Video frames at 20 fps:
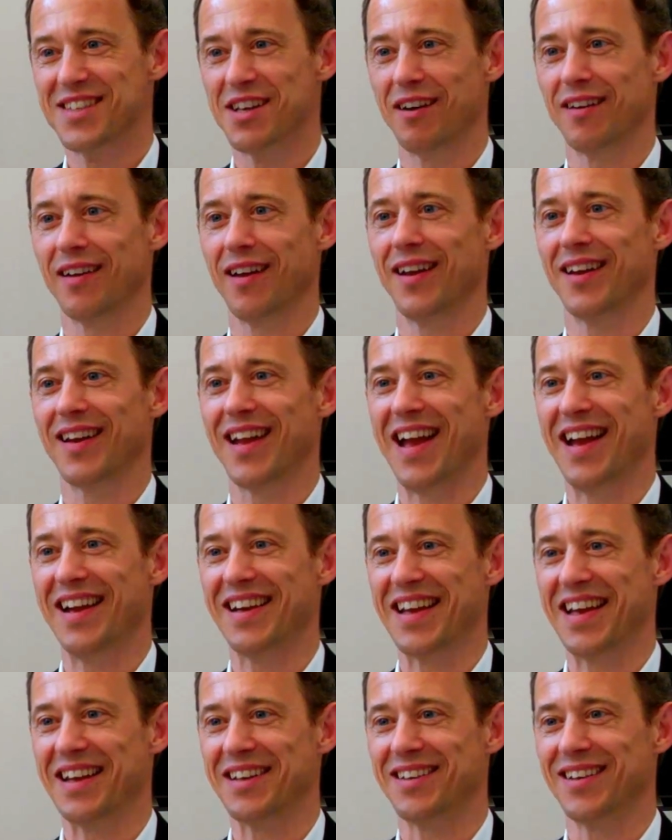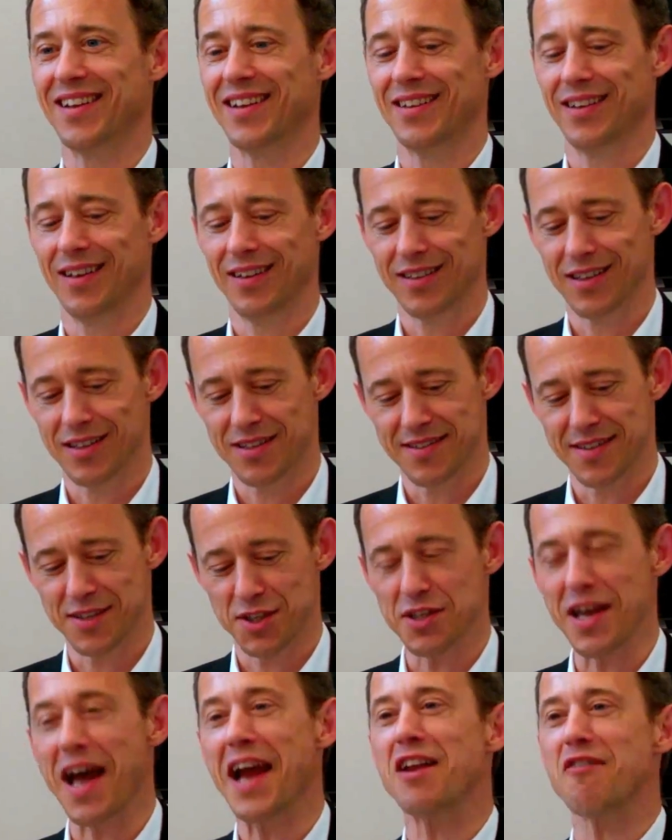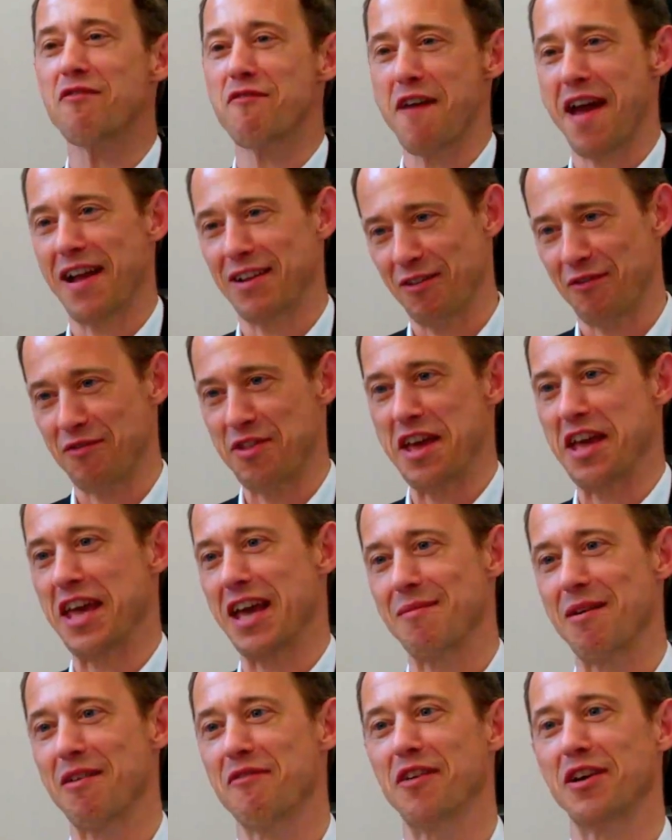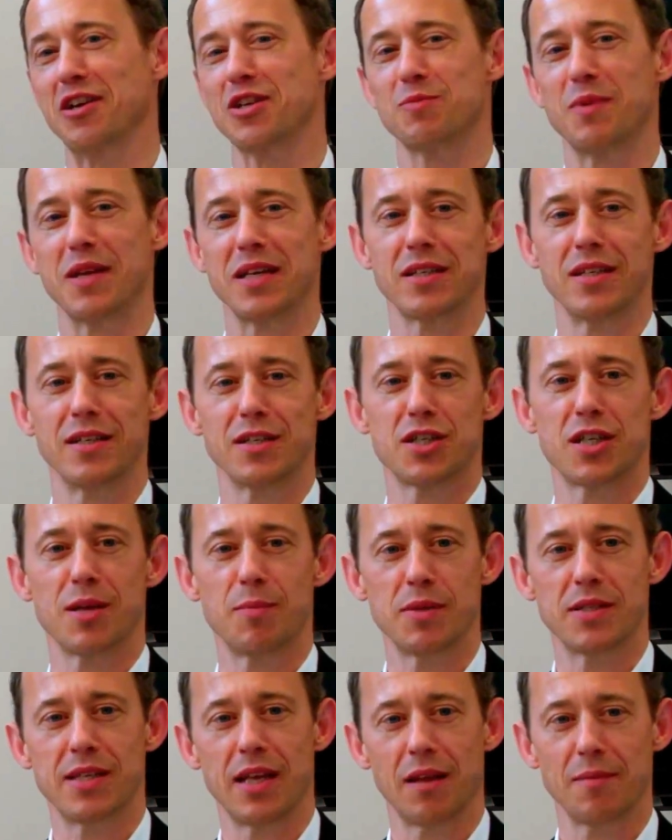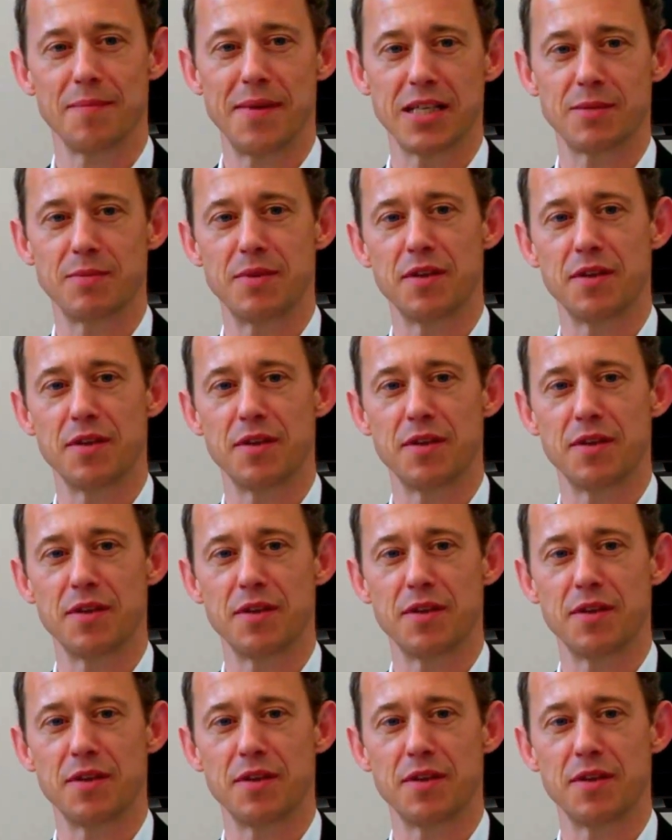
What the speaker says: So the side effect of thinking about values-based leadership is that it